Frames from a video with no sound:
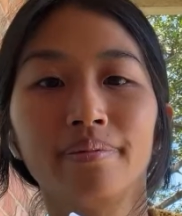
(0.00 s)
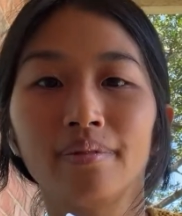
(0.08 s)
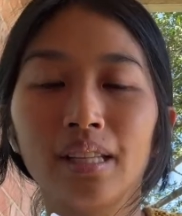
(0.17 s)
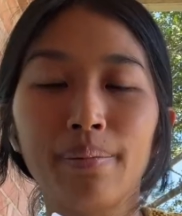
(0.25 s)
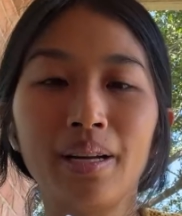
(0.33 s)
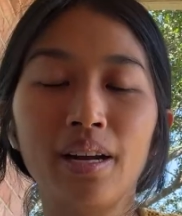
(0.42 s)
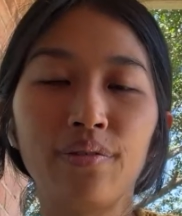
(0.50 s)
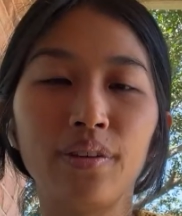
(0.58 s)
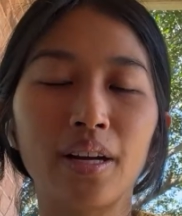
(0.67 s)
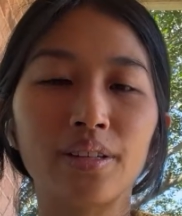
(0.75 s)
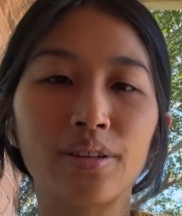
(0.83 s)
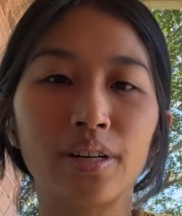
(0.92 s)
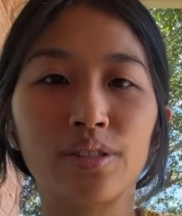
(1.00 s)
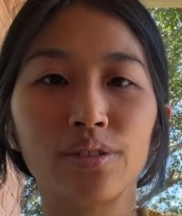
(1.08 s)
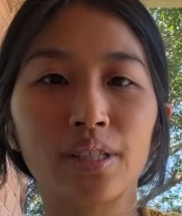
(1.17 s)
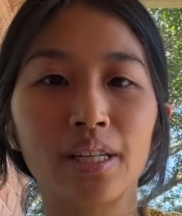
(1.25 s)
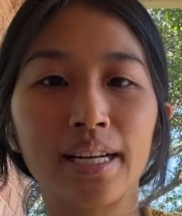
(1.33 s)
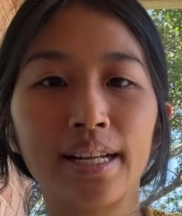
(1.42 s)
Let me know if you guys are
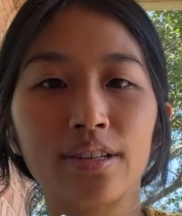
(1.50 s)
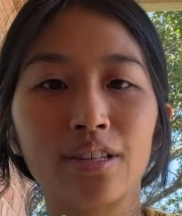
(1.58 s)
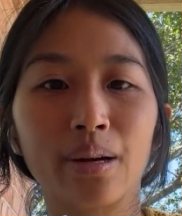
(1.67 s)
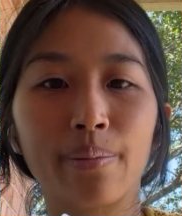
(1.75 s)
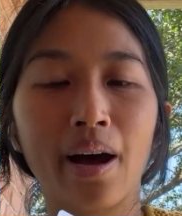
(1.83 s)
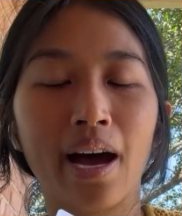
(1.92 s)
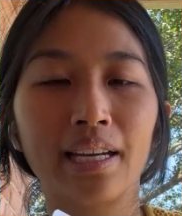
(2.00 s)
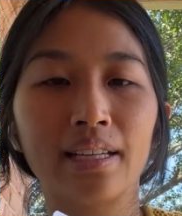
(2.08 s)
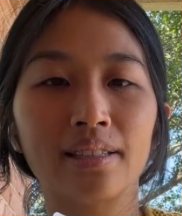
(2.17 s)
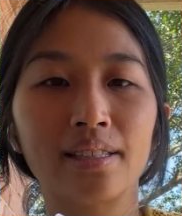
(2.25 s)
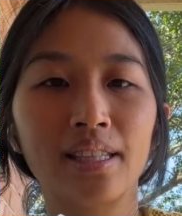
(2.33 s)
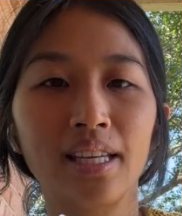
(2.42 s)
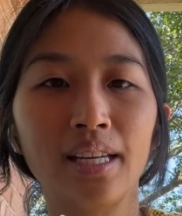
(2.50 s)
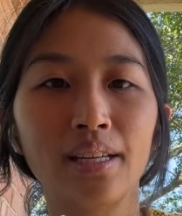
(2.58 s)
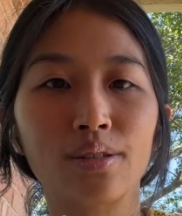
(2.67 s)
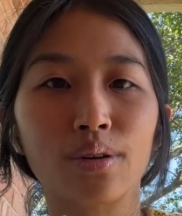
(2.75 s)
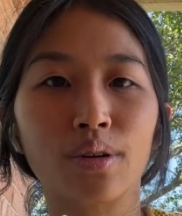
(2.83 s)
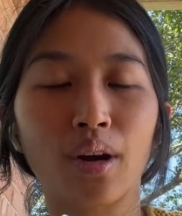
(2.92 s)
interested in either talking about onion
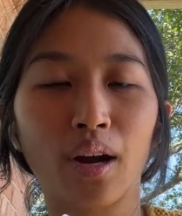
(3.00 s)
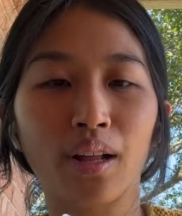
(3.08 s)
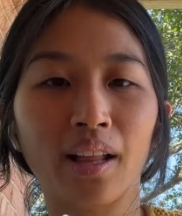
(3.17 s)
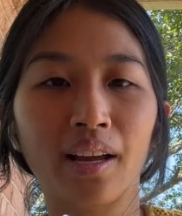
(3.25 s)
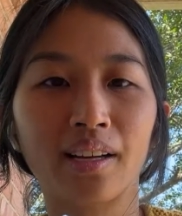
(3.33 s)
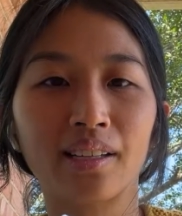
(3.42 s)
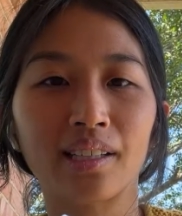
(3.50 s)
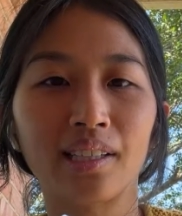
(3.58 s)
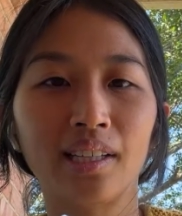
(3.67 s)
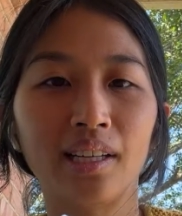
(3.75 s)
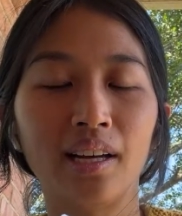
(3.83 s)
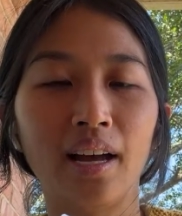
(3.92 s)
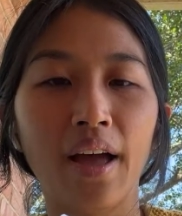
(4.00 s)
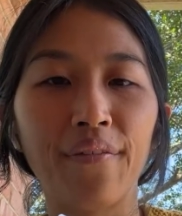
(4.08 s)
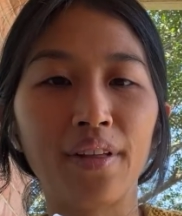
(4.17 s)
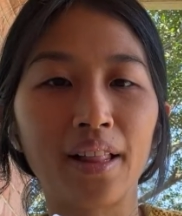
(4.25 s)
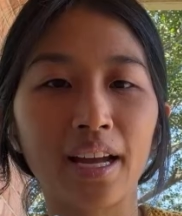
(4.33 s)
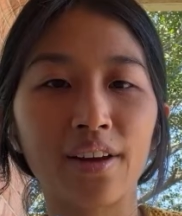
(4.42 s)
seeds or garlic. I
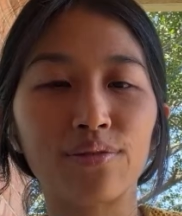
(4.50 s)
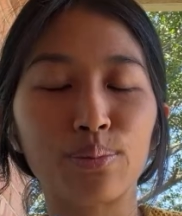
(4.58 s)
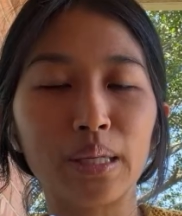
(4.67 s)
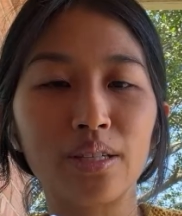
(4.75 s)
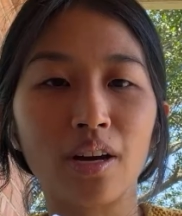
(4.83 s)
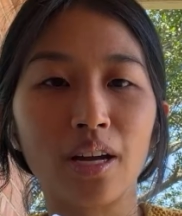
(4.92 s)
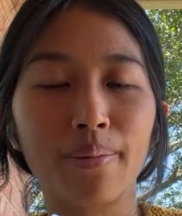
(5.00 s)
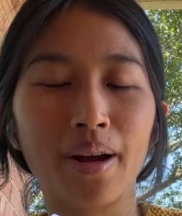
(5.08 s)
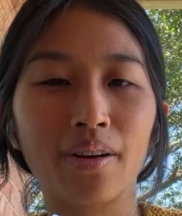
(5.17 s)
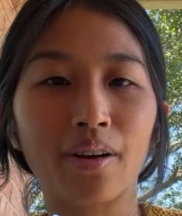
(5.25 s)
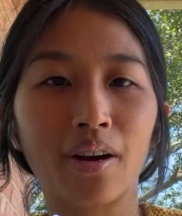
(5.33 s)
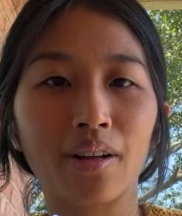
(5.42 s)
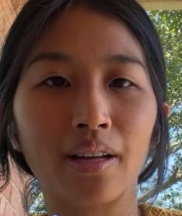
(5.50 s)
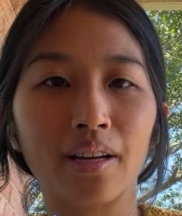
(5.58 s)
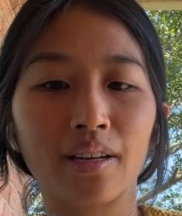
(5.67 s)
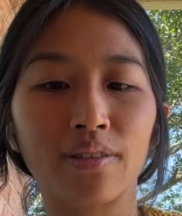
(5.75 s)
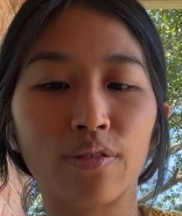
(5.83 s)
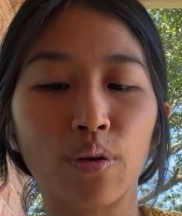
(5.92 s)
feel like I've been talking about
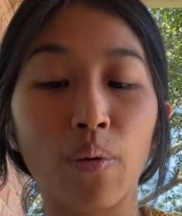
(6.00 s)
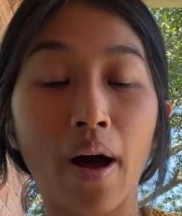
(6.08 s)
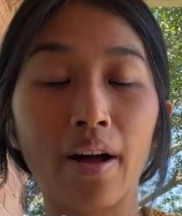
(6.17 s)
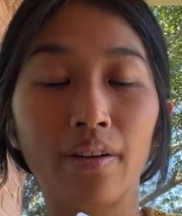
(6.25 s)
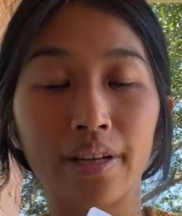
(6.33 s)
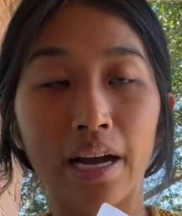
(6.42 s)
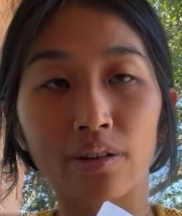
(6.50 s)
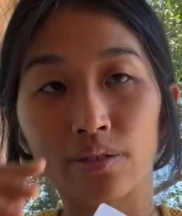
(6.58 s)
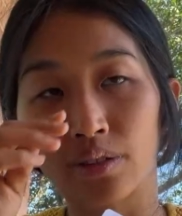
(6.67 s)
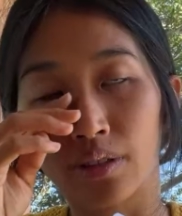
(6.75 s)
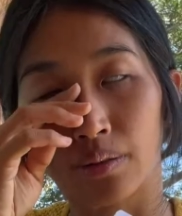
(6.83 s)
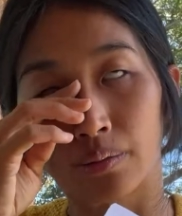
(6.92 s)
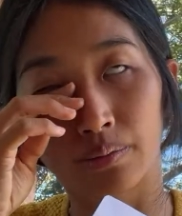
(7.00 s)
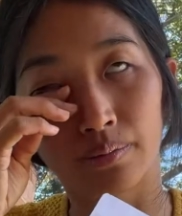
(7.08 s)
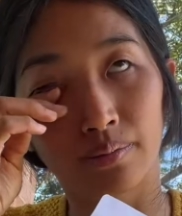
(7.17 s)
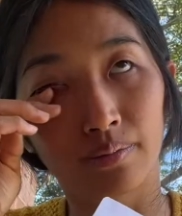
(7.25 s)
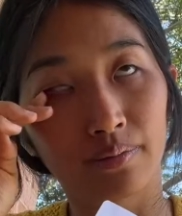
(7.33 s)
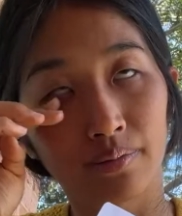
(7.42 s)
garlic for a while now, so
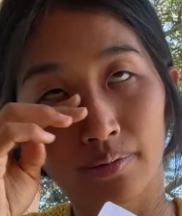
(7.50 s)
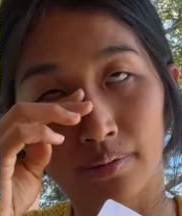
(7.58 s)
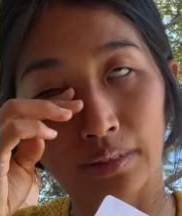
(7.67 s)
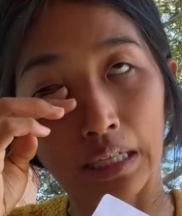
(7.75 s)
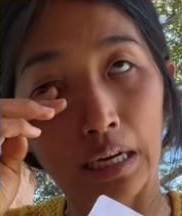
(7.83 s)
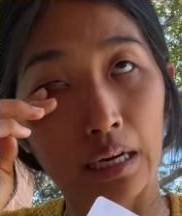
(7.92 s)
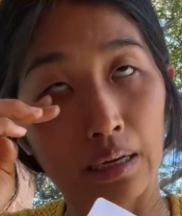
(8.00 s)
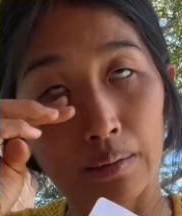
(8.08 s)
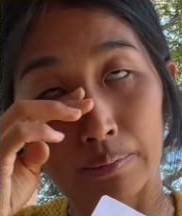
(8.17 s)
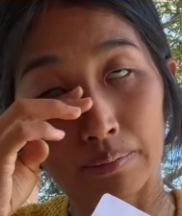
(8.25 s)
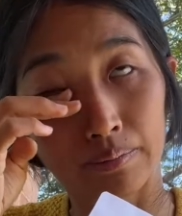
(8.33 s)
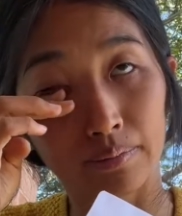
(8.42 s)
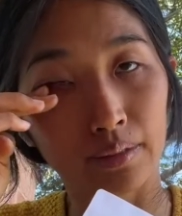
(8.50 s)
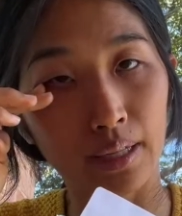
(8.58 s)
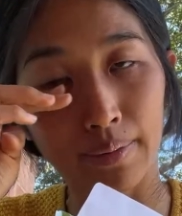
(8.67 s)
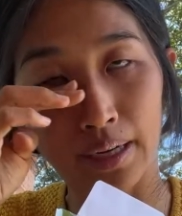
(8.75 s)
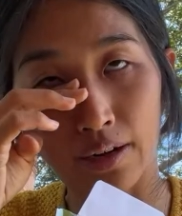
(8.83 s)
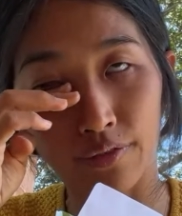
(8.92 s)
let
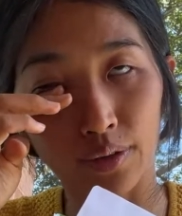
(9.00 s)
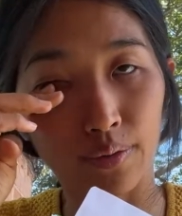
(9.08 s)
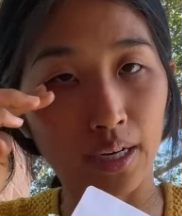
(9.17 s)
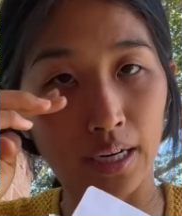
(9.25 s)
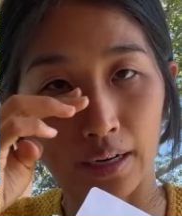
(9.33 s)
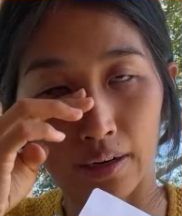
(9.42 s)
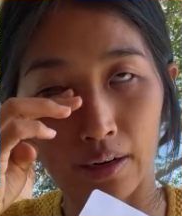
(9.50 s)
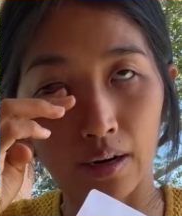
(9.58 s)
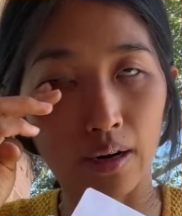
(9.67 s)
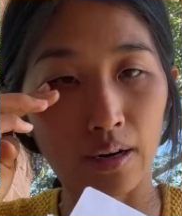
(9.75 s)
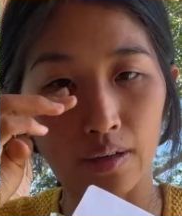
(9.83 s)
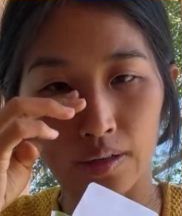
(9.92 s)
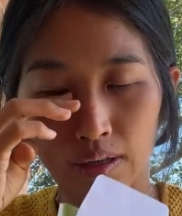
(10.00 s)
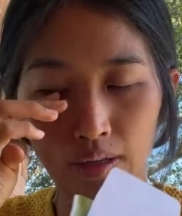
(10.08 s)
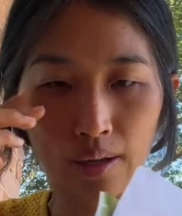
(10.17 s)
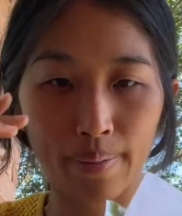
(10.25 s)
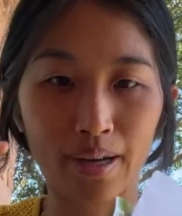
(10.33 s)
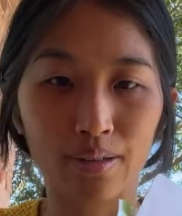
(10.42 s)
me know if you want to hear
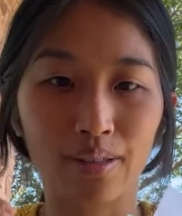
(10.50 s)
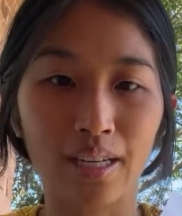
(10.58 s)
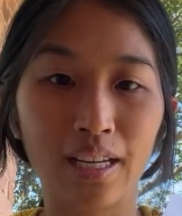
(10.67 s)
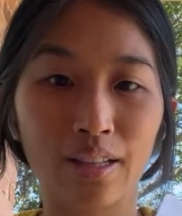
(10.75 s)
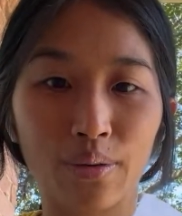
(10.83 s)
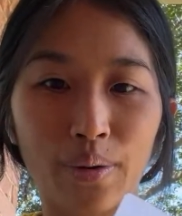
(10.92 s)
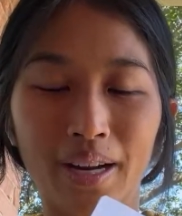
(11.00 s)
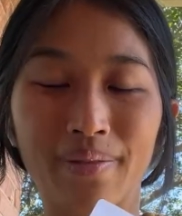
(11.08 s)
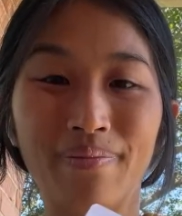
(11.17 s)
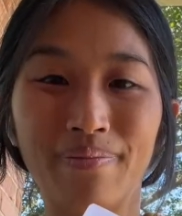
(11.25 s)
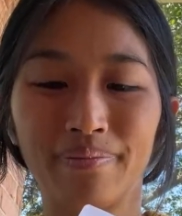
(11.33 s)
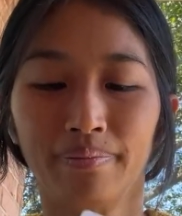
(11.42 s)
about either one.